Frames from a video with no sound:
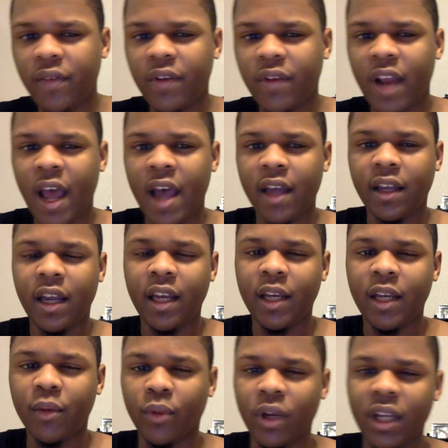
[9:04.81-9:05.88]
for that? Can he
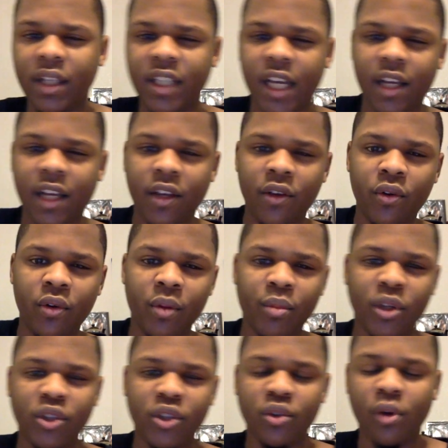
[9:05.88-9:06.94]
really take you and
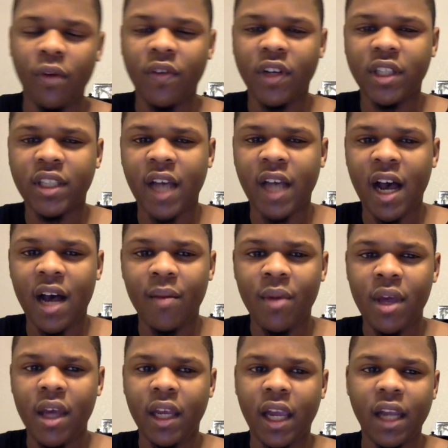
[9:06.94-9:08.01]
put you over the top?
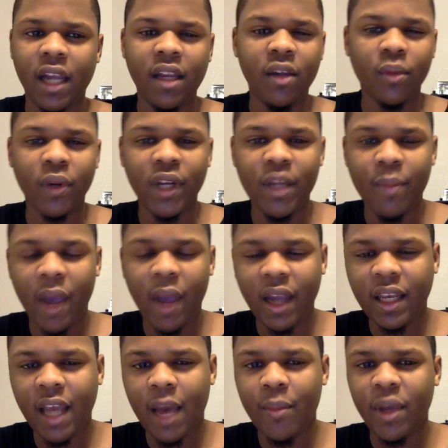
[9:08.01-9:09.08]
Can he really make
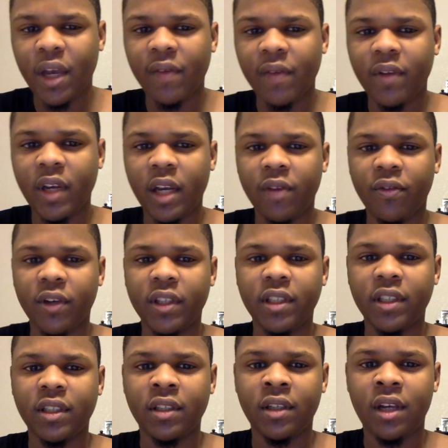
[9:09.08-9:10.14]
that big of a
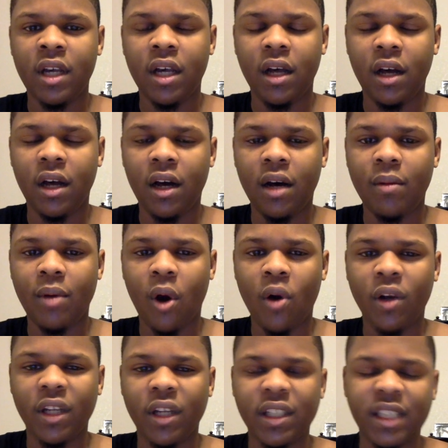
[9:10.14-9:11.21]
difference
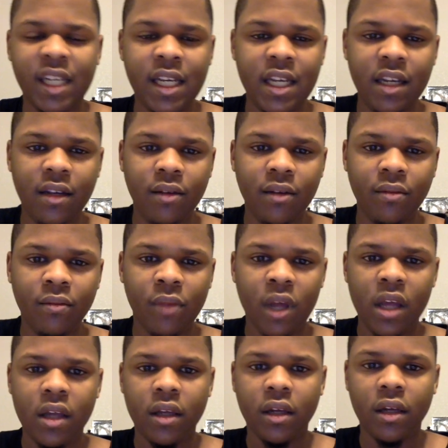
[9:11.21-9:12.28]
on a team?
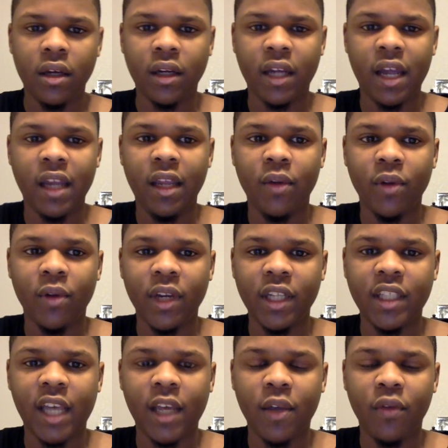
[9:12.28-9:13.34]
Can he really
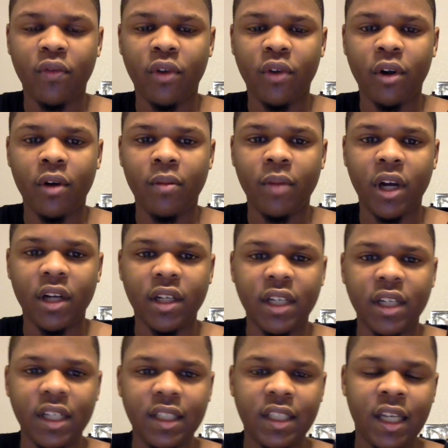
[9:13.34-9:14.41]
take you from a
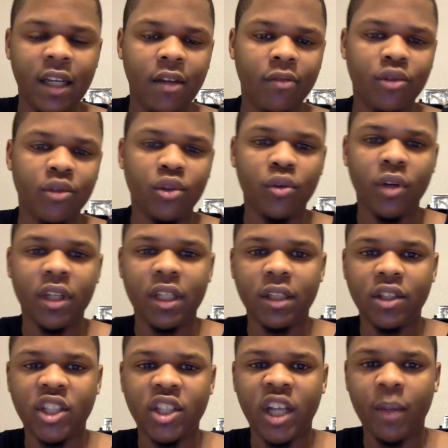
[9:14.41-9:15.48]
good team to a
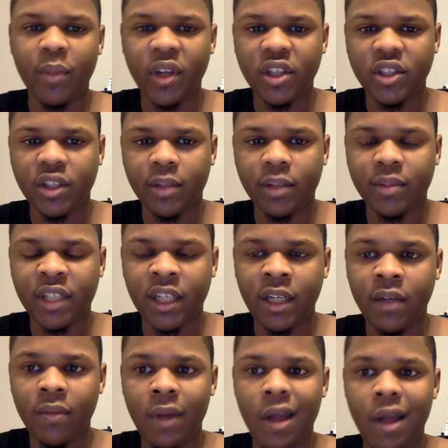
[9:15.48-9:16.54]
championship
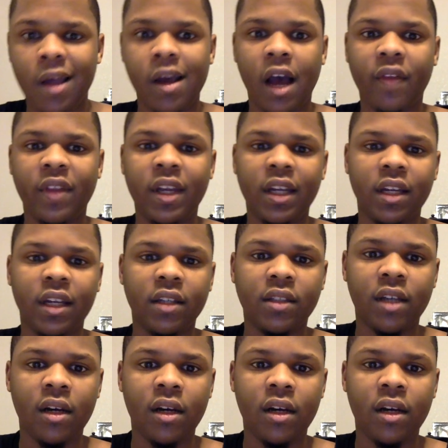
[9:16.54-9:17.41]
team? I think it's